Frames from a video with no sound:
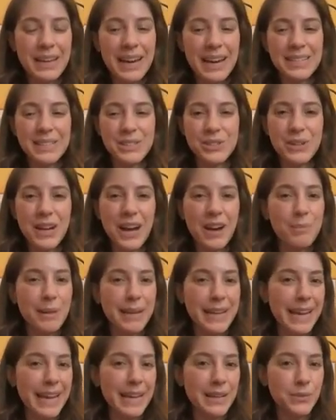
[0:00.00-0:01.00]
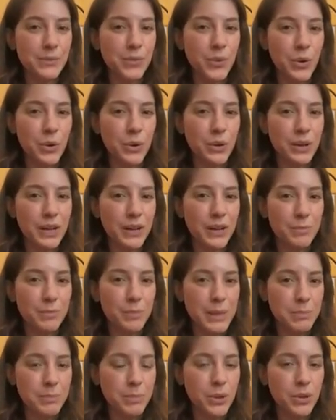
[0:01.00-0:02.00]
I do have my handful of
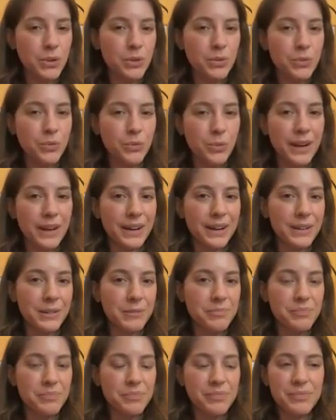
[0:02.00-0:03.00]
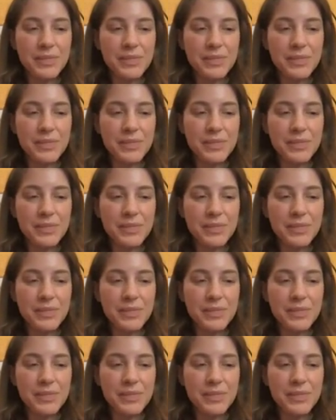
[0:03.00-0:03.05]
people where